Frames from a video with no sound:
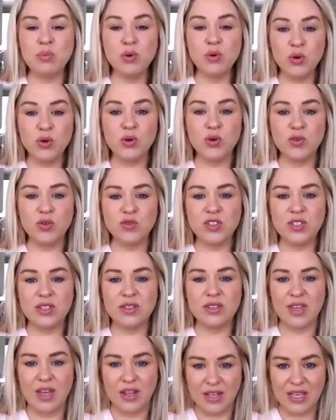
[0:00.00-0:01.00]
proved
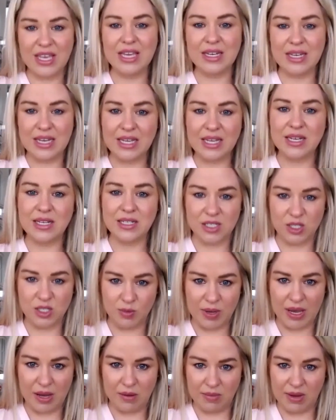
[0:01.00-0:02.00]
that he needed to
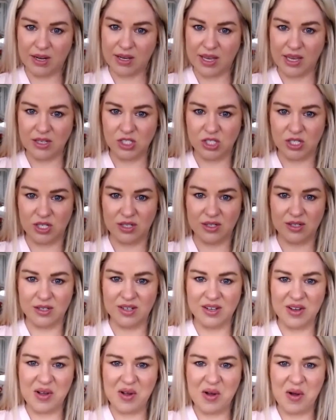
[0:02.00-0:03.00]
be on medication.
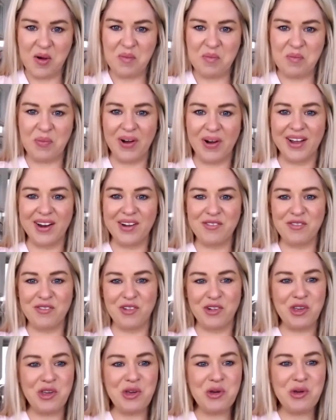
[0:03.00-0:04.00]
But for
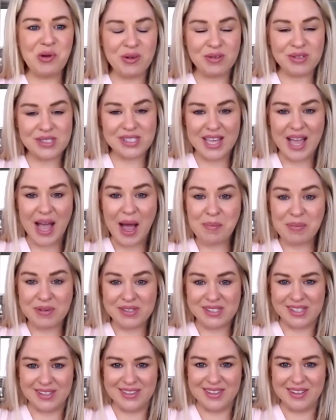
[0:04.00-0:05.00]
you, it was the
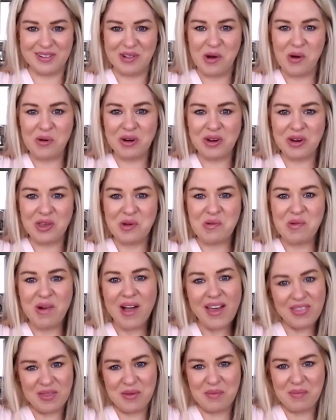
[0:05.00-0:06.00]
opposite. The lower you
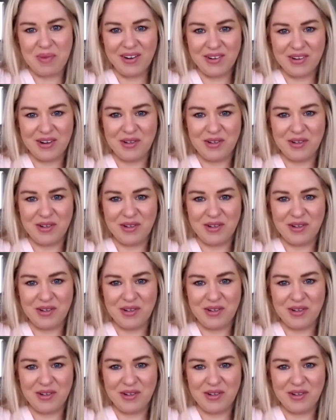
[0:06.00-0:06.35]
went, the better you're